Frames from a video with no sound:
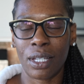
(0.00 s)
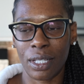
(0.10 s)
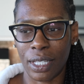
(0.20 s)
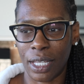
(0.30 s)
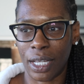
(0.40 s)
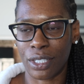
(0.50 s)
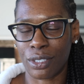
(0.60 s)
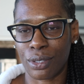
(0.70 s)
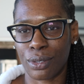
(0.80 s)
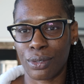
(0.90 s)
Then I
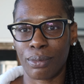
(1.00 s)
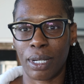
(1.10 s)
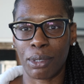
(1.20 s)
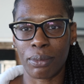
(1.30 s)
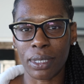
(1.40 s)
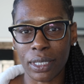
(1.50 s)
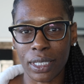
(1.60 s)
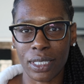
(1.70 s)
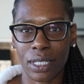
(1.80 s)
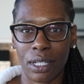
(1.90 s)
do my
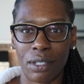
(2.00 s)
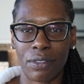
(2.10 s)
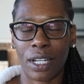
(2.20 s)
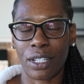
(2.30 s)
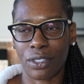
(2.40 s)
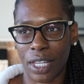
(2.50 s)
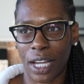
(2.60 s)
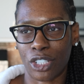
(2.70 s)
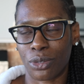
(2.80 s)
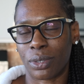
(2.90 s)
mobility stuff. Then I do the
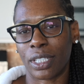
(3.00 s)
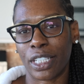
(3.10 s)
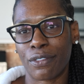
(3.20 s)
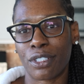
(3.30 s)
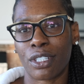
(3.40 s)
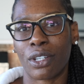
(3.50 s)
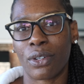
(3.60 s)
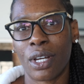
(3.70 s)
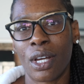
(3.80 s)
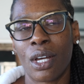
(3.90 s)
actual lifts. So
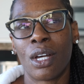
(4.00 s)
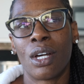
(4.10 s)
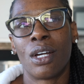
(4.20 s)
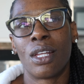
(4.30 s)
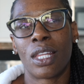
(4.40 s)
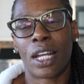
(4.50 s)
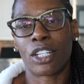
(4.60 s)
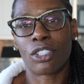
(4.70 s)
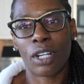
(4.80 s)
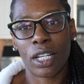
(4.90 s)
then I
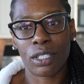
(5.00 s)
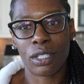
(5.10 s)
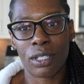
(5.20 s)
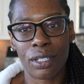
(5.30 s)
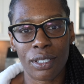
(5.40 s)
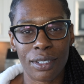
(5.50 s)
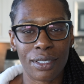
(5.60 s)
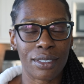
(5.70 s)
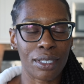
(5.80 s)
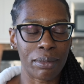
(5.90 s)
stretch
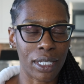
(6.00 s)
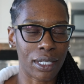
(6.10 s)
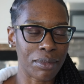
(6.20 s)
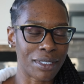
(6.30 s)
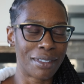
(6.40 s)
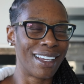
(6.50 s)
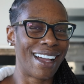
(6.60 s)
sometimes.